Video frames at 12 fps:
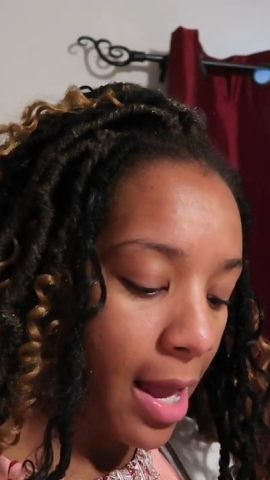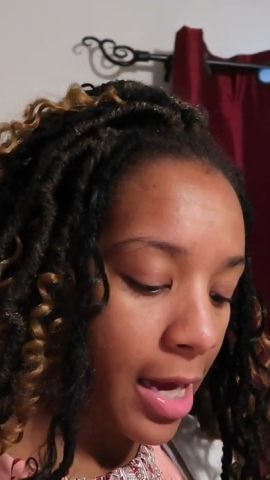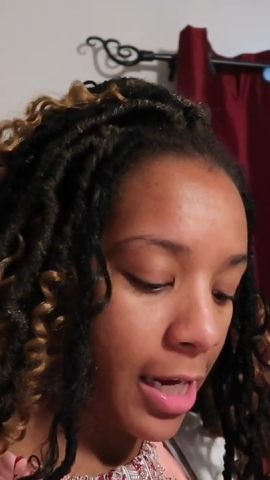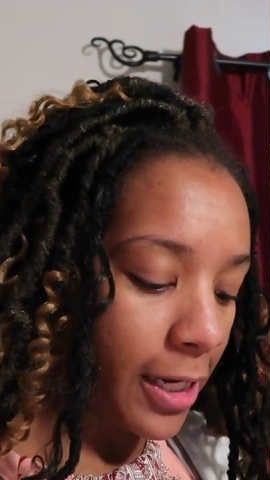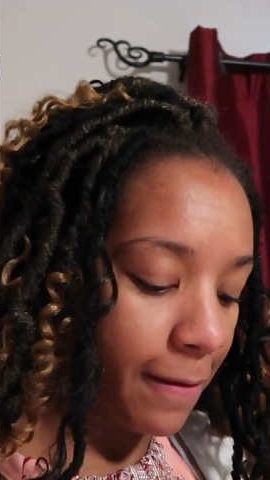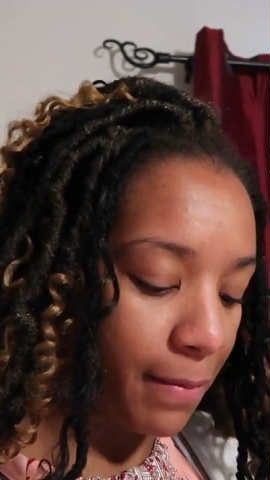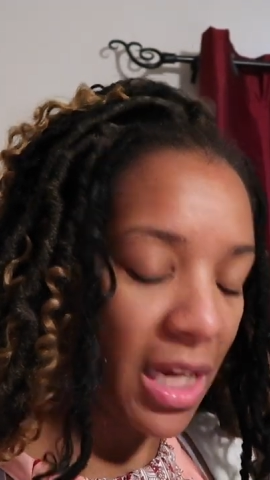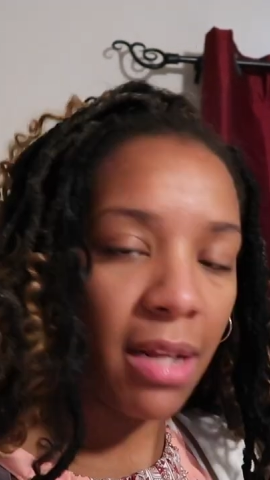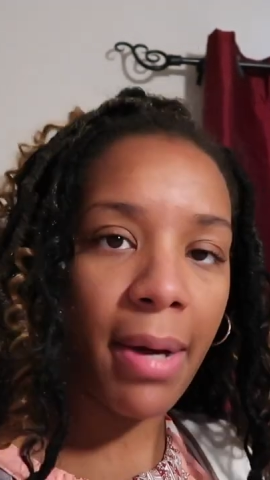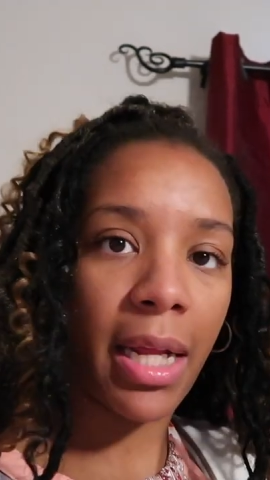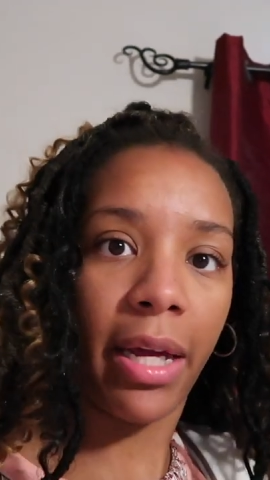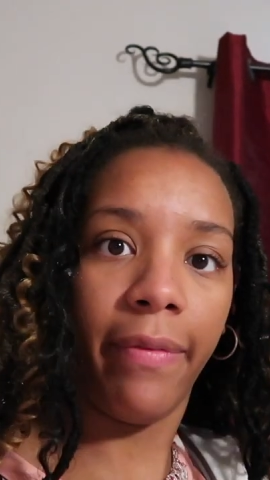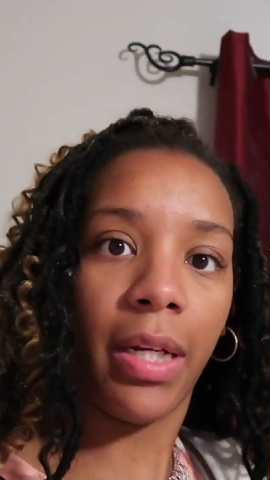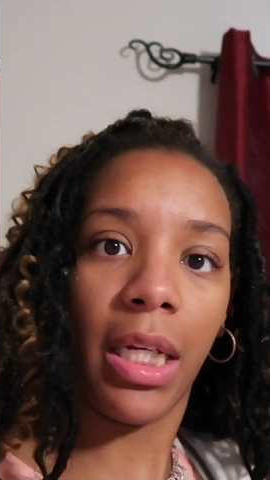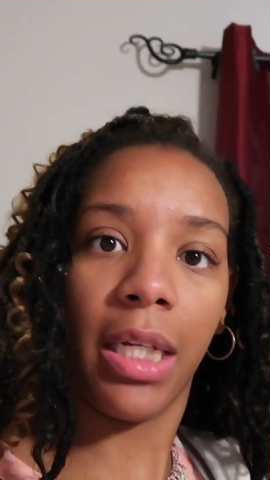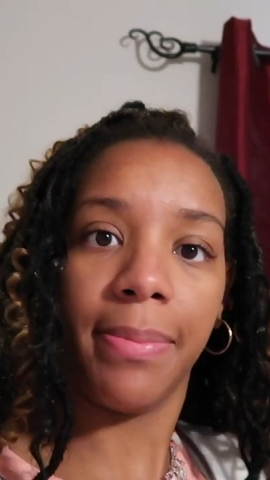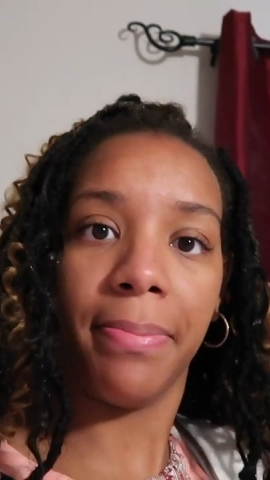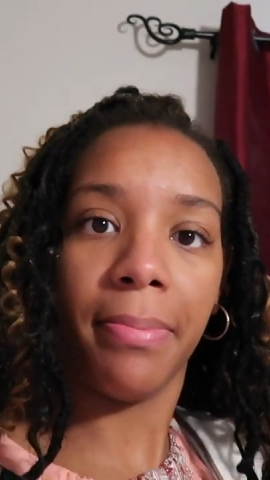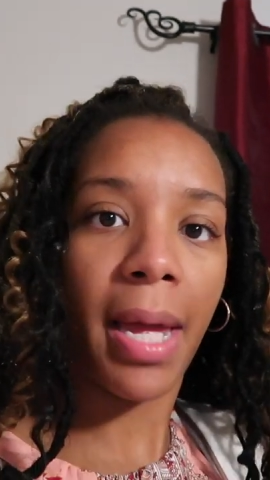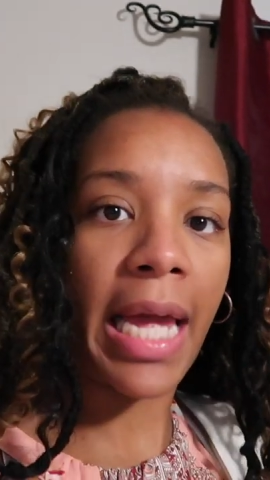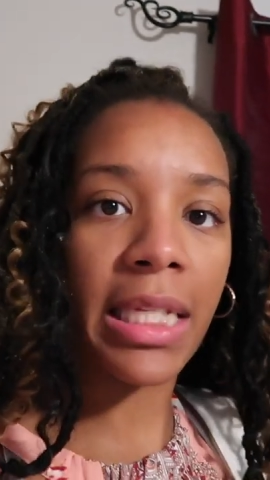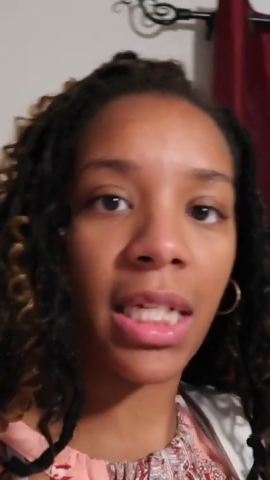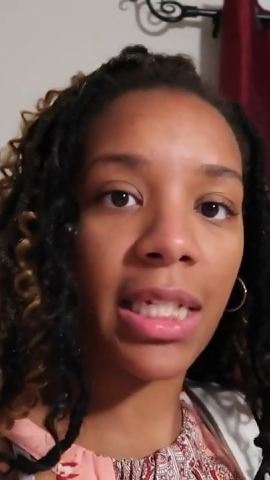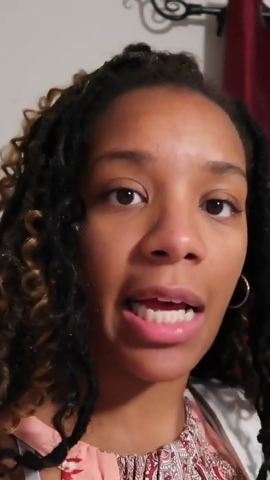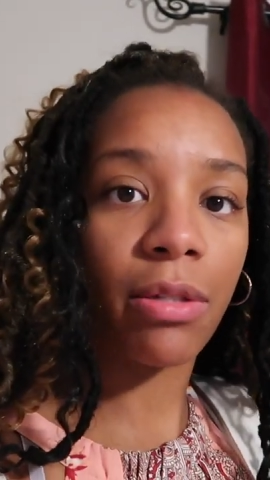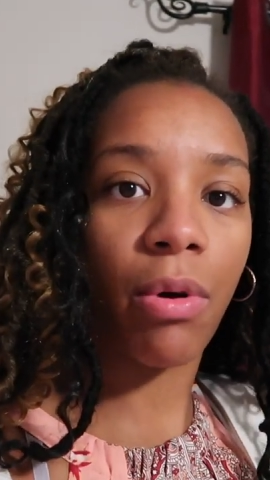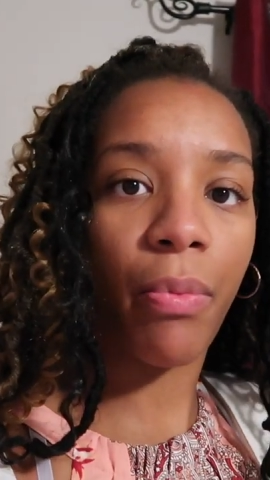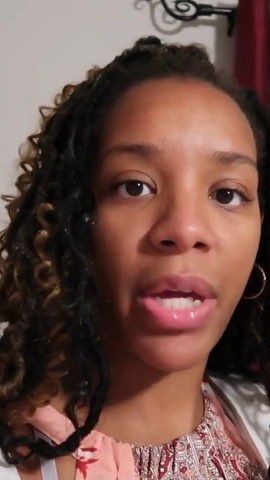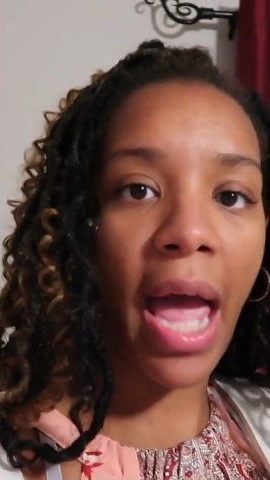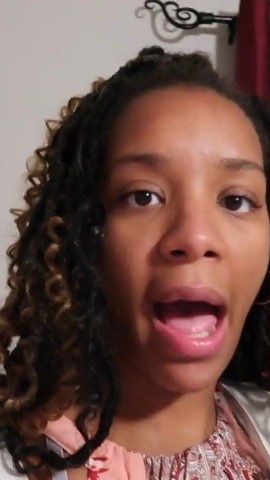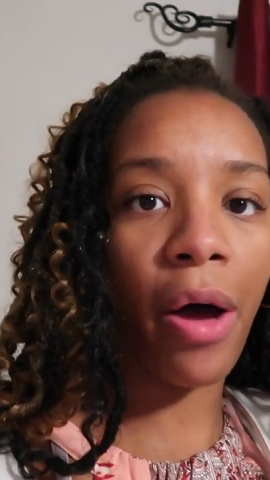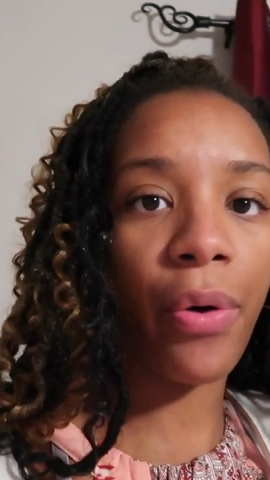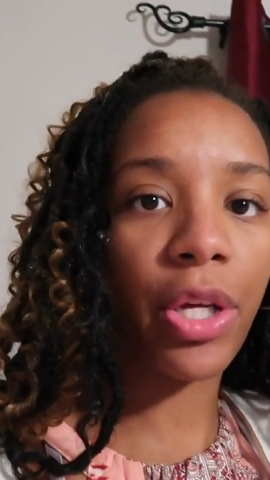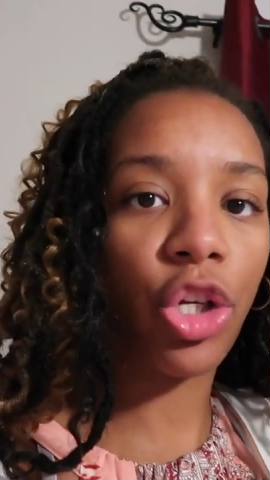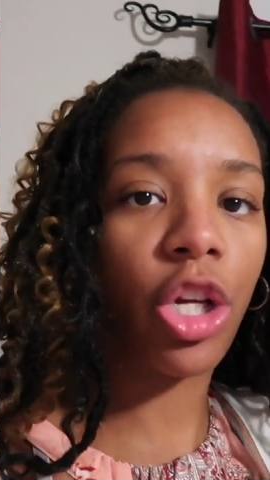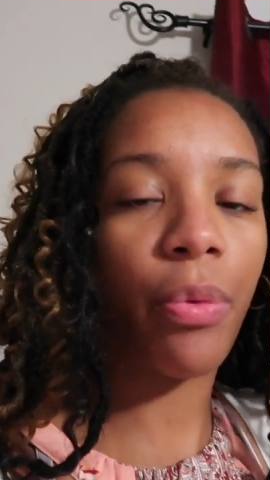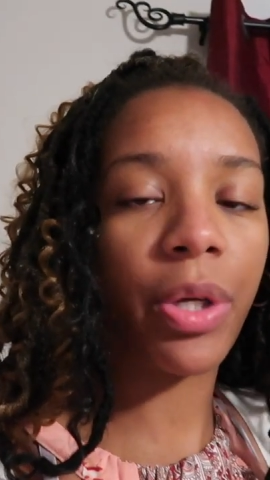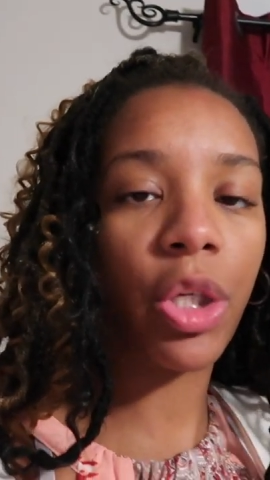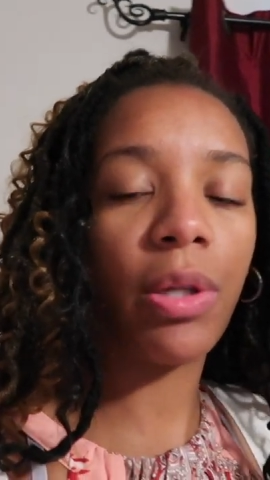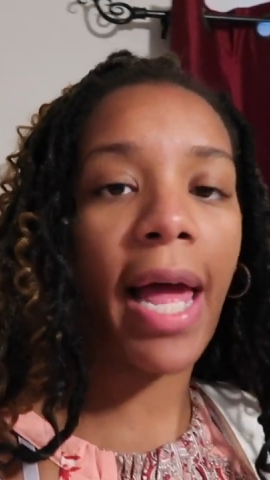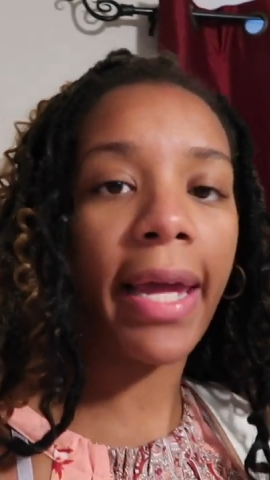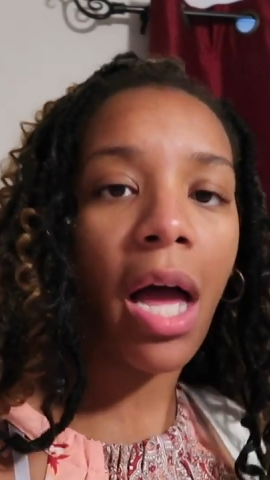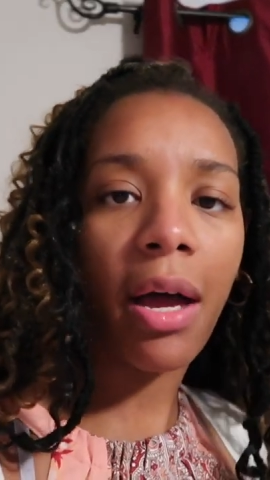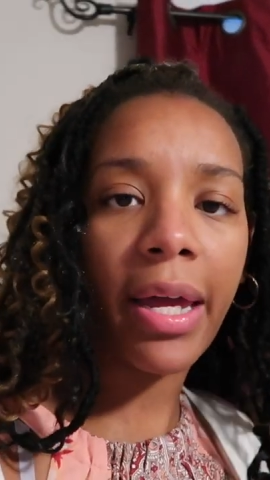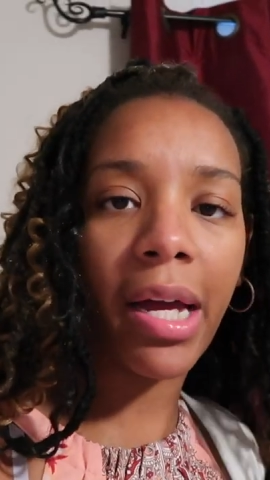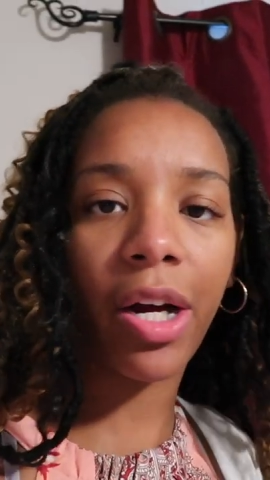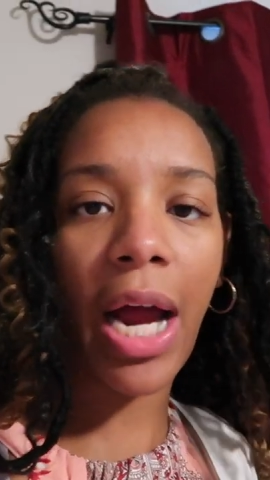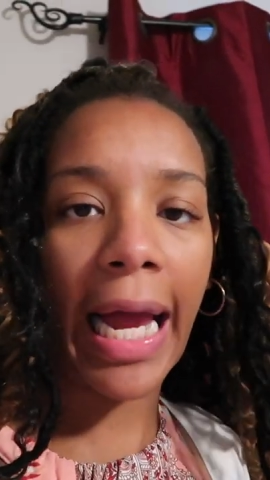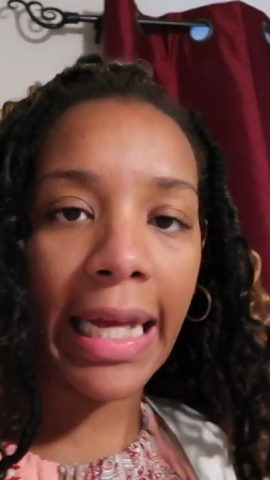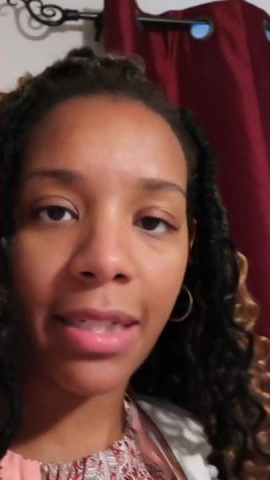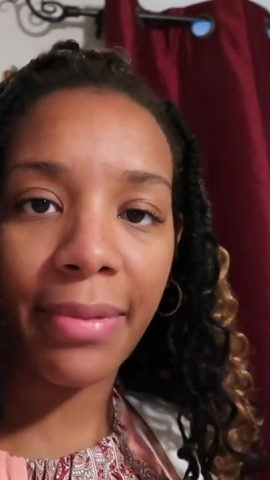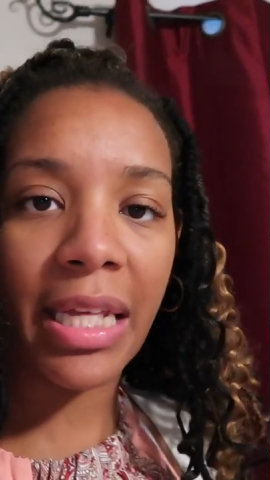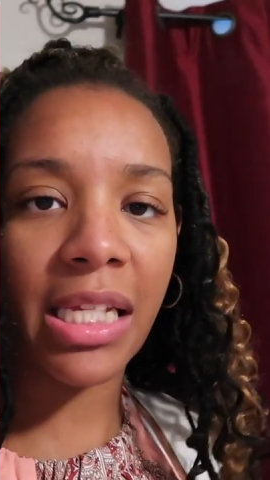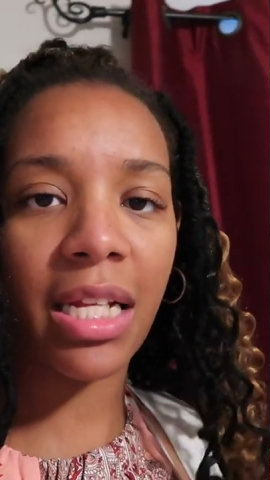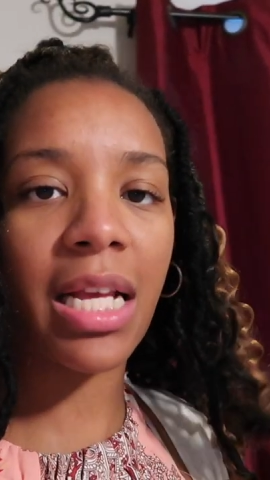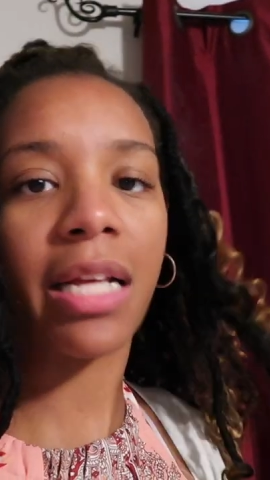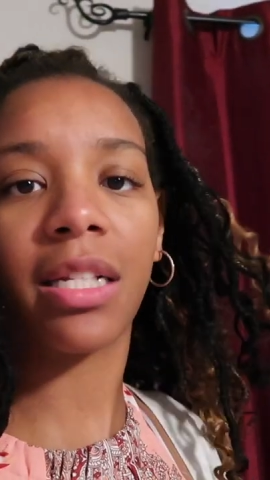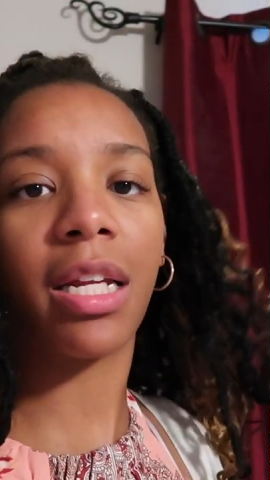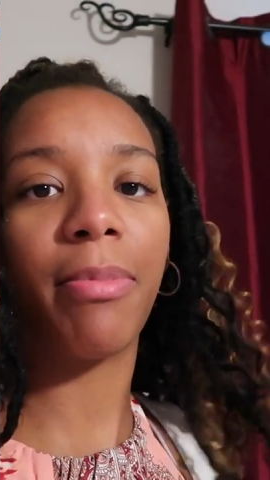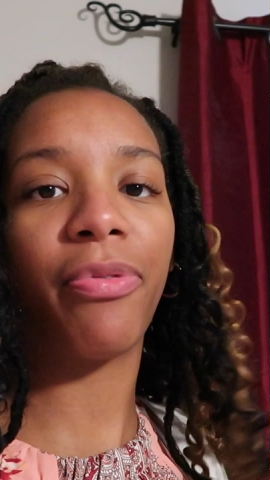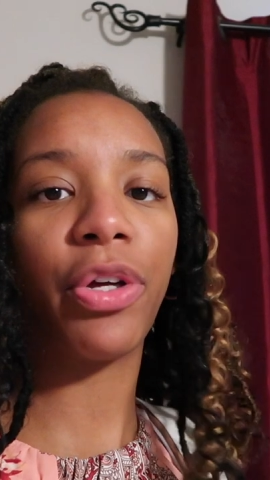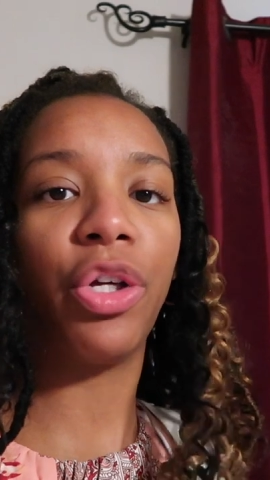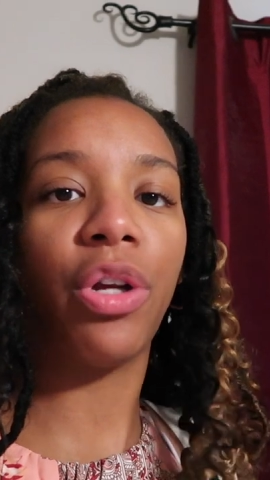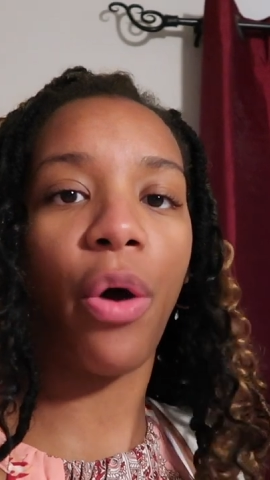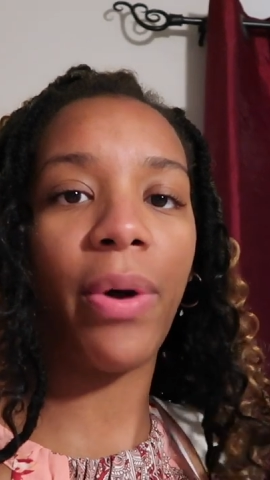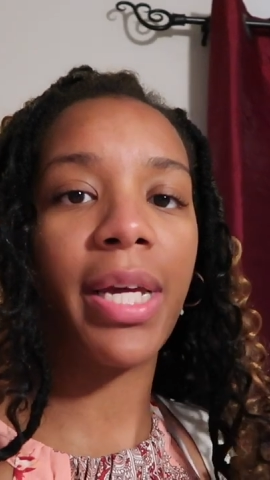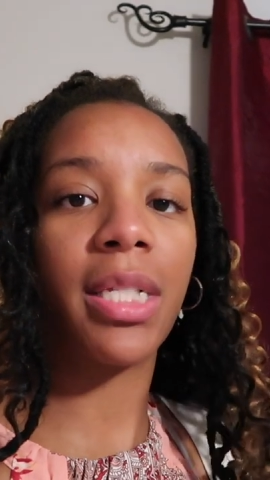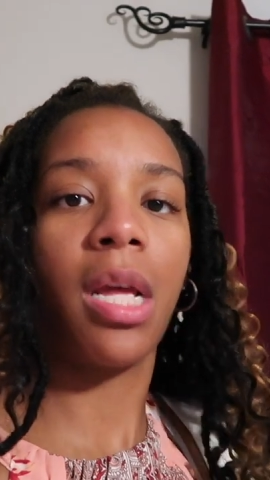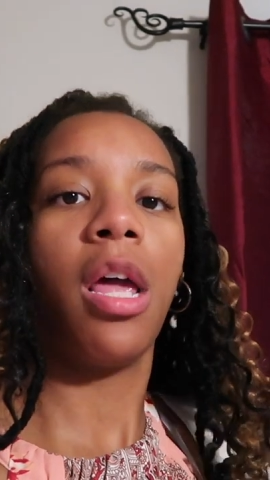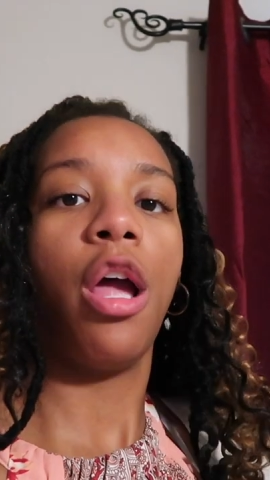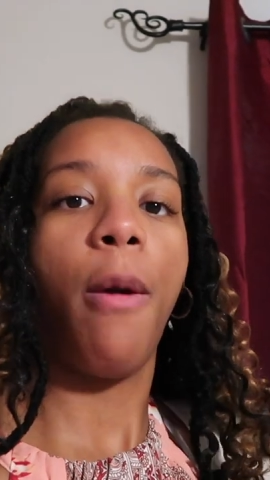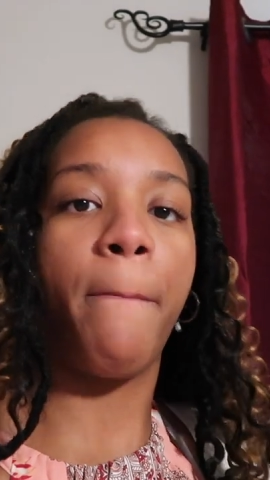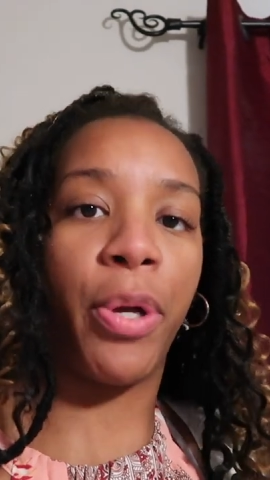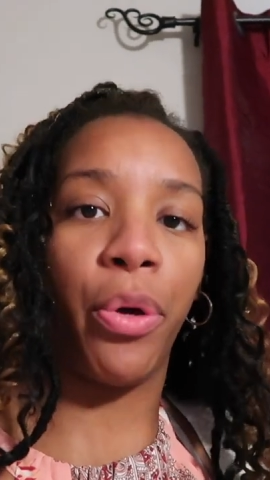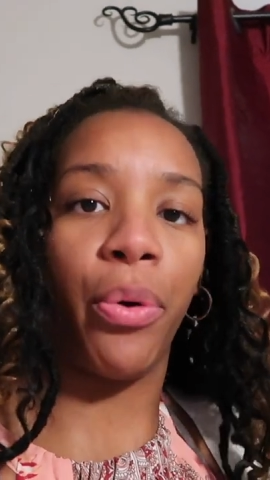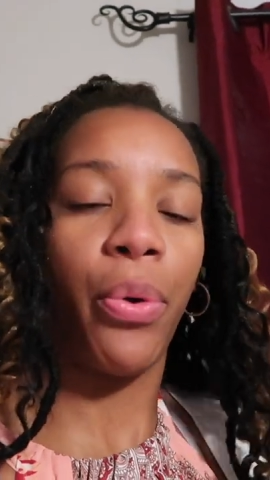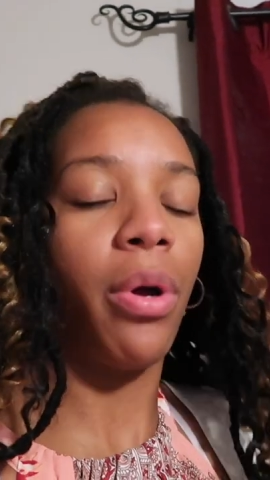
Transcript: um anybody ever need hand sanitizer when we out and you know when you like oh yeah girl i got some hand sanitizer and then before you know it, it's pew,